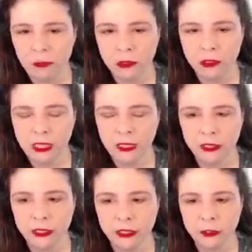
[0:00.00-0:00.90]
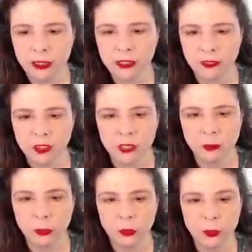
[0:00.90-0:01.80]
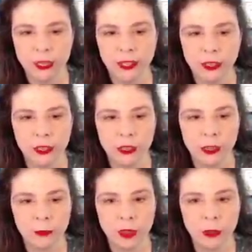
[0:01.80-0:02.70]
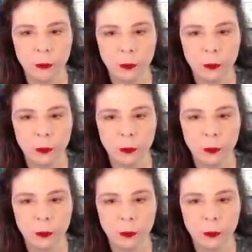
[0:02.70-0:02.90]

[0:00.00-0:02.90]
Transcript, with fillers: We'll take a look at the rest of stuff before we head on up though.